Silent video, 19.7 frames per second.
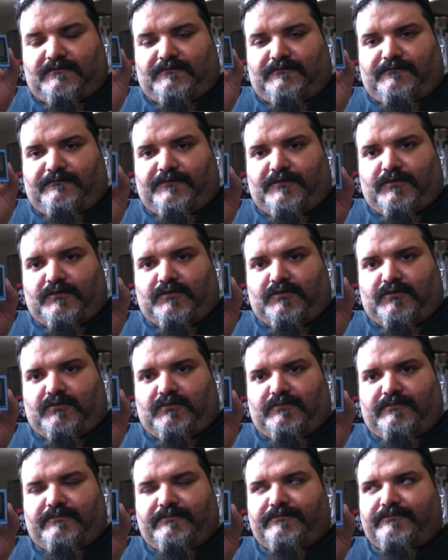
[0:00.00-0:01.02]

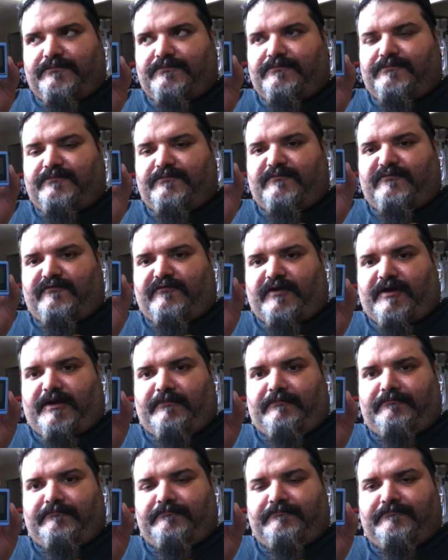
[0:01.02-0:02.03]
photo
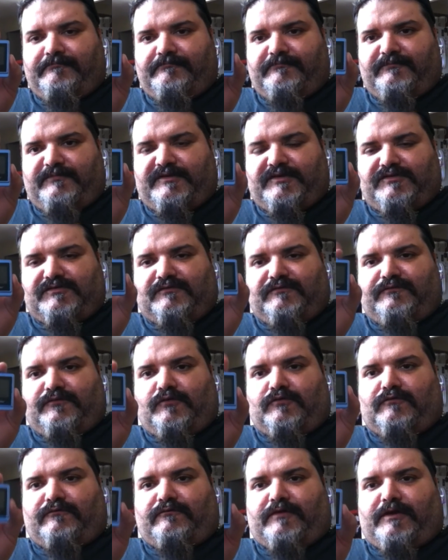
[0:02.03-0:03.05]
frame, digital
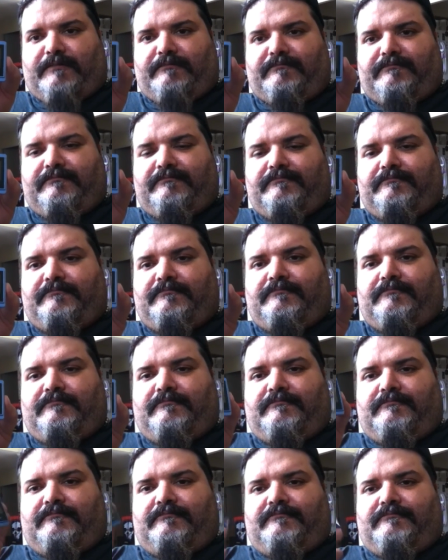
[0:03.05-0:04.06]
photo frame.
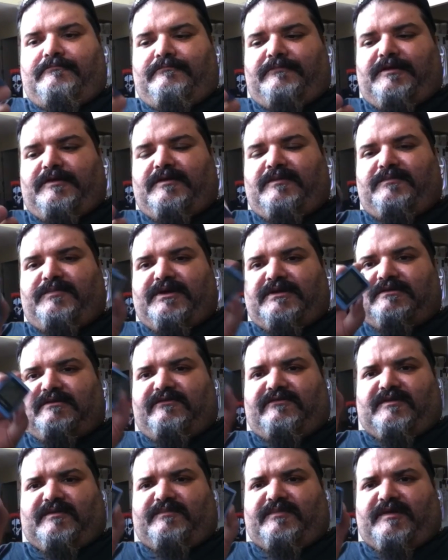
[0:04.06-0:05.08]
You can pick
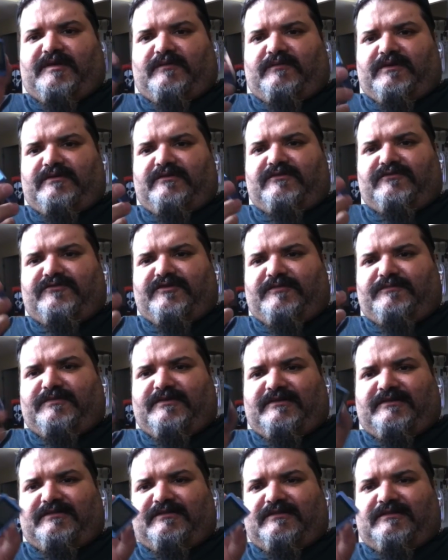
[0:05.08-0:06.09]
these up anywhere. They're cheap
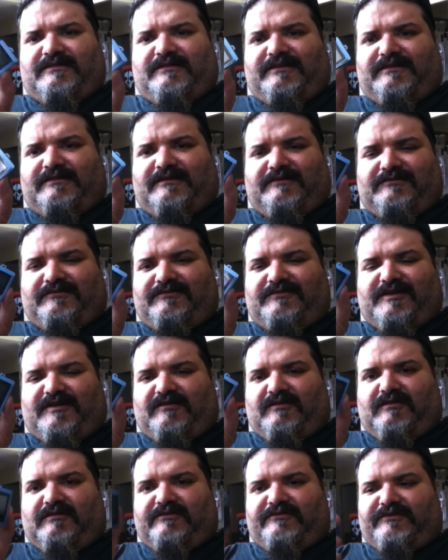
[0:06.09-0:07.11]
now. They're like under
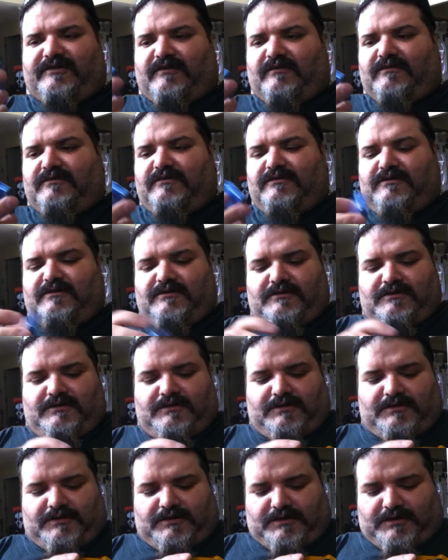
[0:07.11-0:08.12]
ten dollars now.
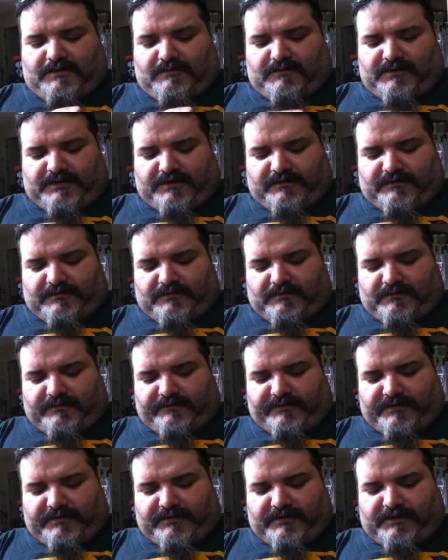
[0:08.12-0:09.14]
And what I do
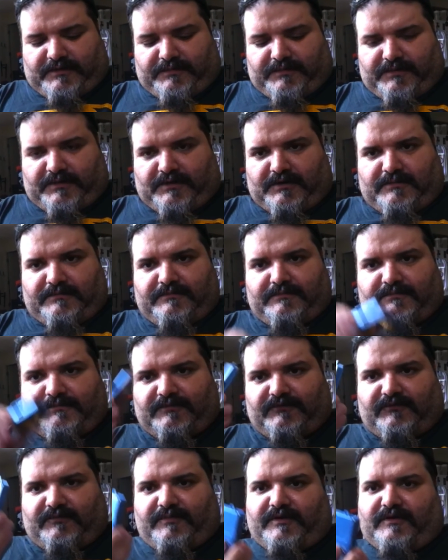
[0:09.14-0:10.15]
is I keep uh,
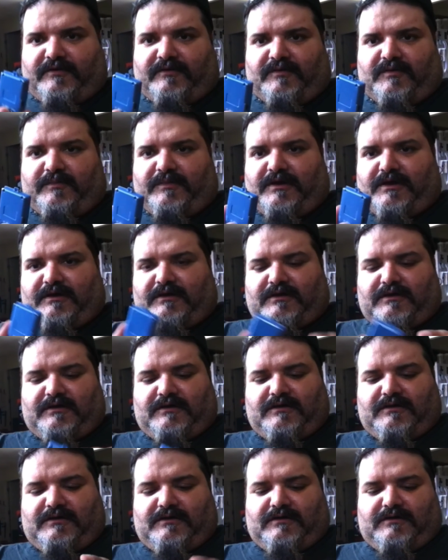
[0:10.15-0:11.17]
this button on the back.
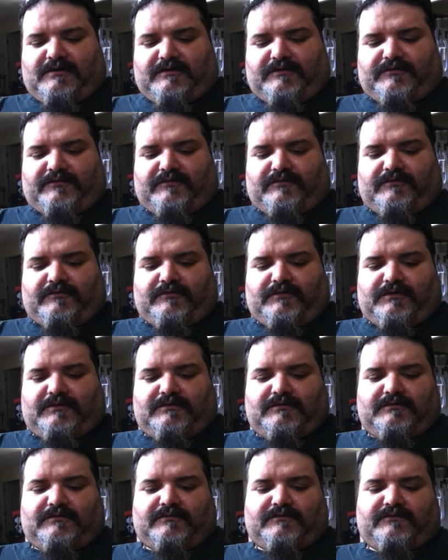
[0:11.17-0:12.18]
I'll turn it on.
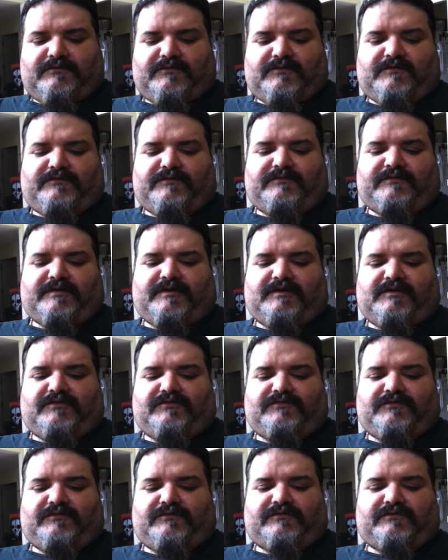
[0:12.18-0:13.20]
See if it's got any
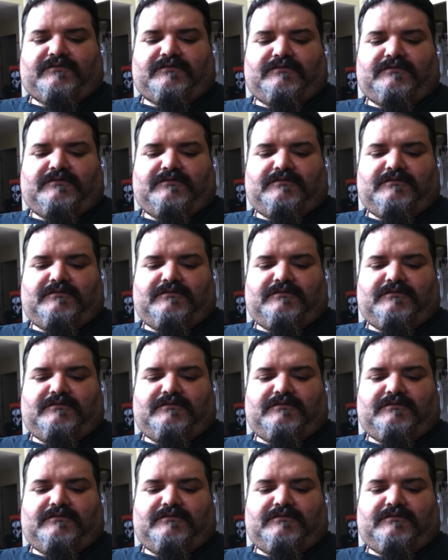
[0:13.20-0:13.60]
juice.